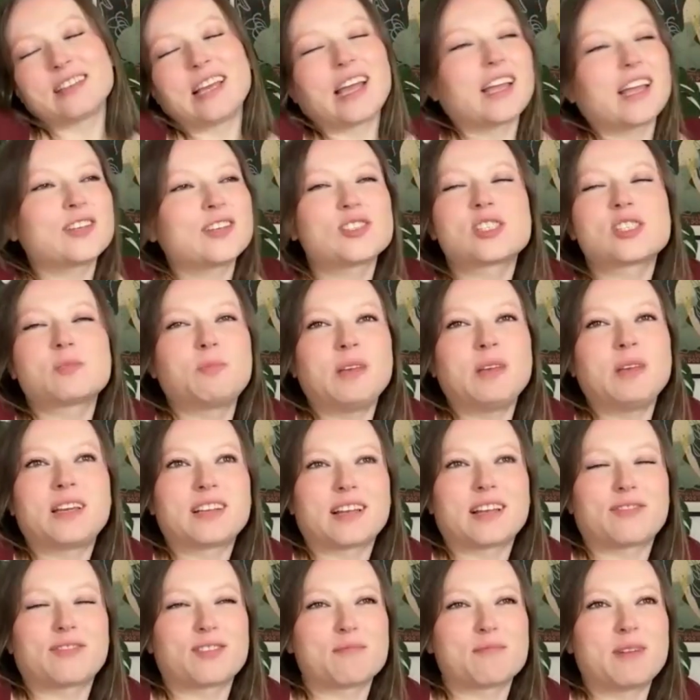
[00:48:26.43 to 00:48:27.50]
I can just speak
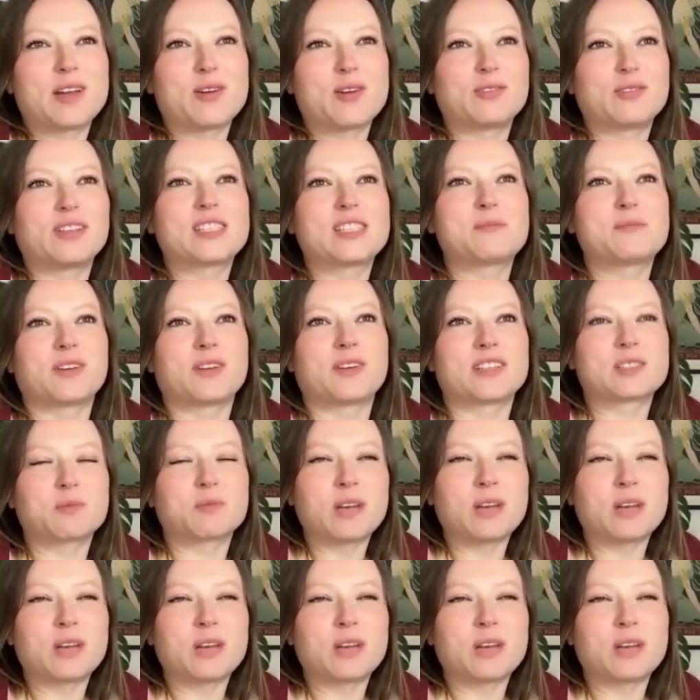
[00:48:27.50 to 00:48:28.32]
like from my own experience.